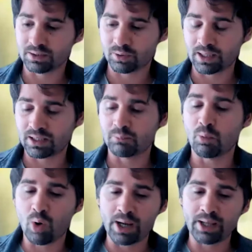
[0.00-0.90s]
that you're getting
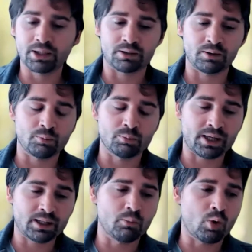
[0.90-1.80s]
more
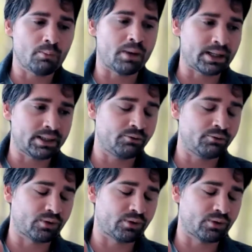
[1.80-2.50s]
money